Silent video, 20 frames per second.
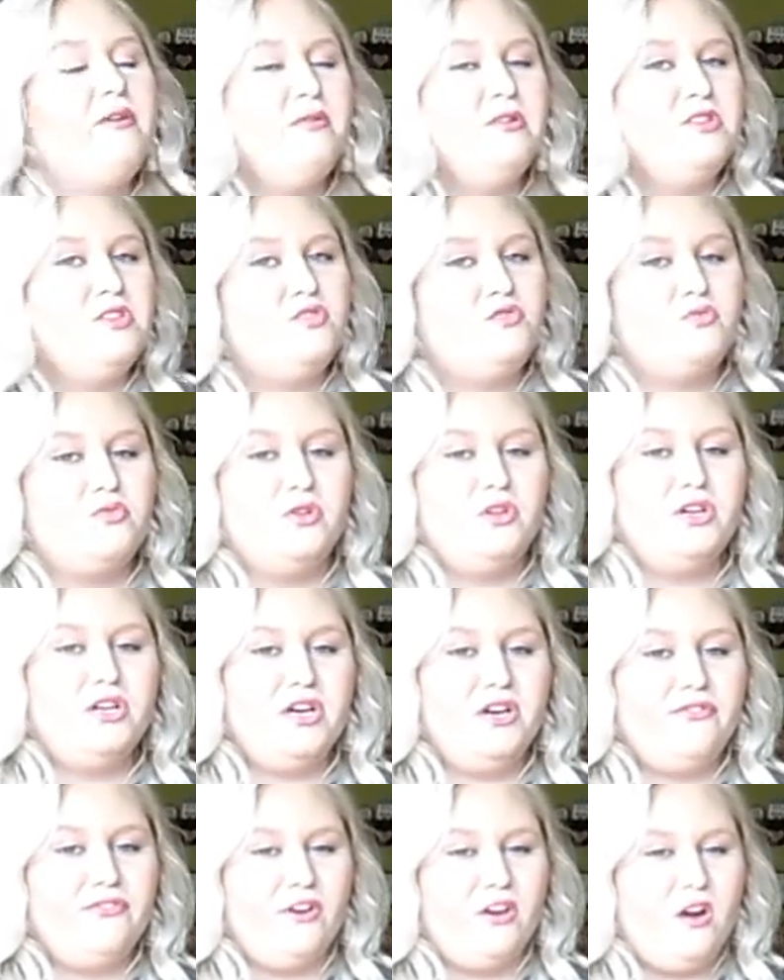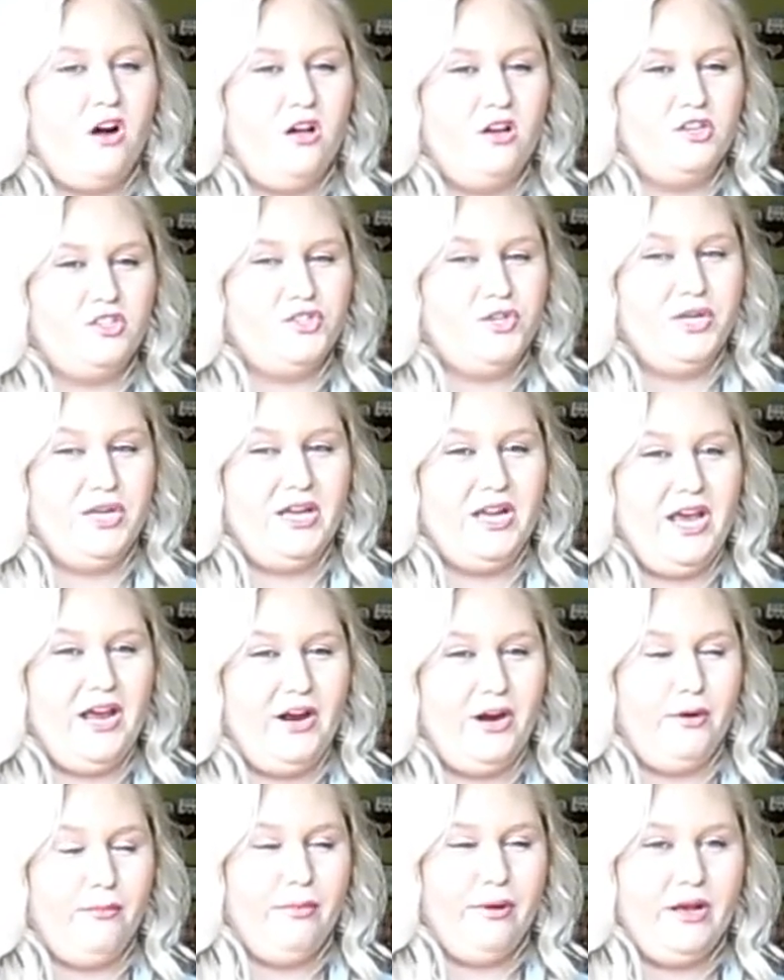which is really good for color treated
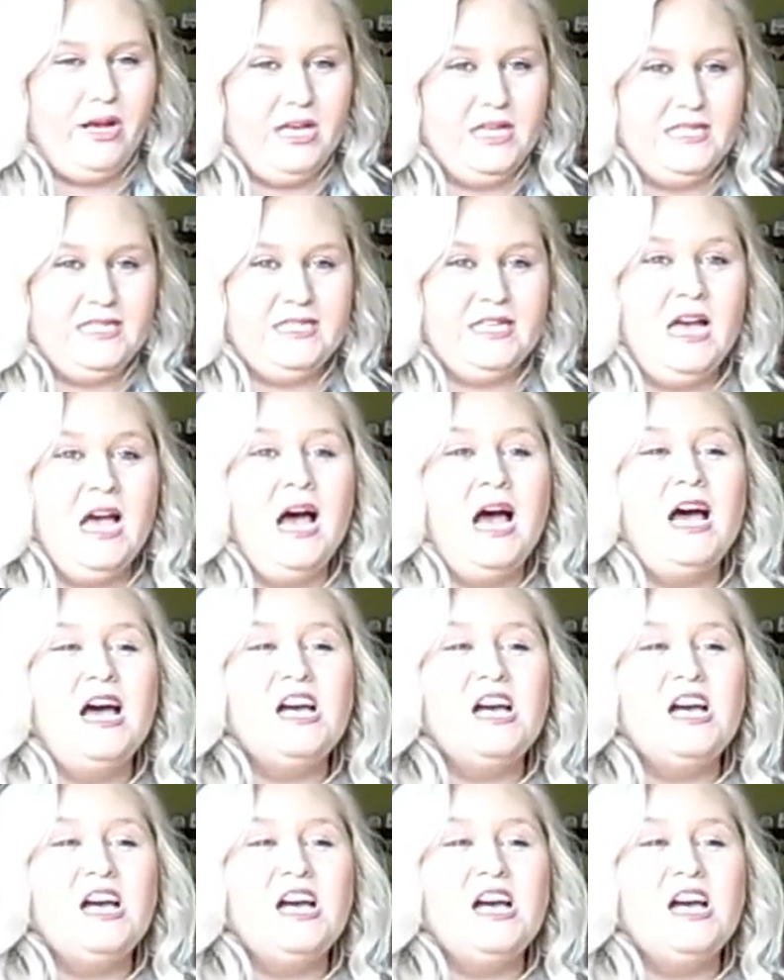hair because